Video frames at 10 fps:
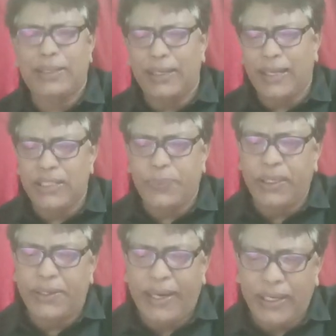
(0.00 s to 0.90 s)
That has
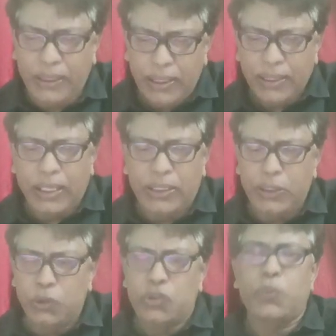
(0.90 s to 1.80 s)
been rain
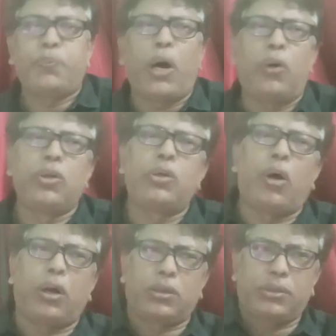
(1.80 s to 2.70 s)
continues to pound
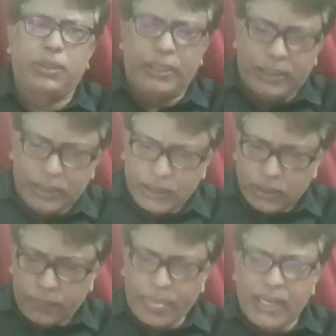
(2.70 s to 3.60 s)
north
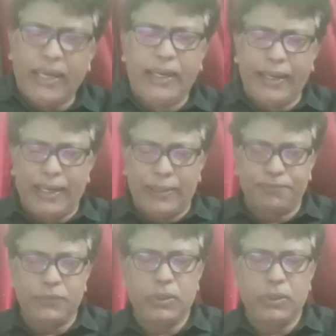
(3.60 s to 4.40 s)
India.